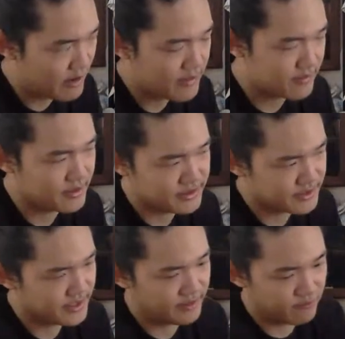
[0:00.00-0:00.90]
rather than
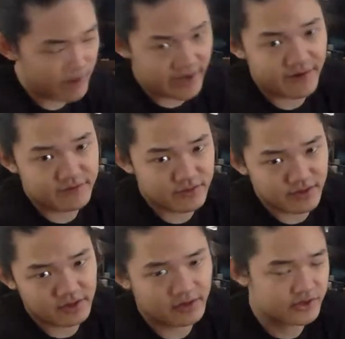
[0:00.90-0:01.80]
just like right after
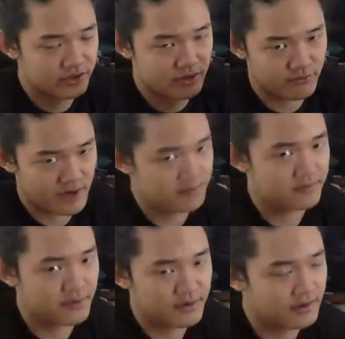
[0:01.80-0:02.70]
the collision and right
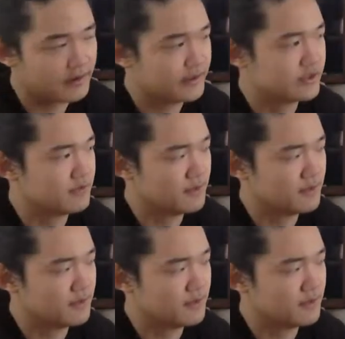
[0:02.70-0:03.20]
before the collision,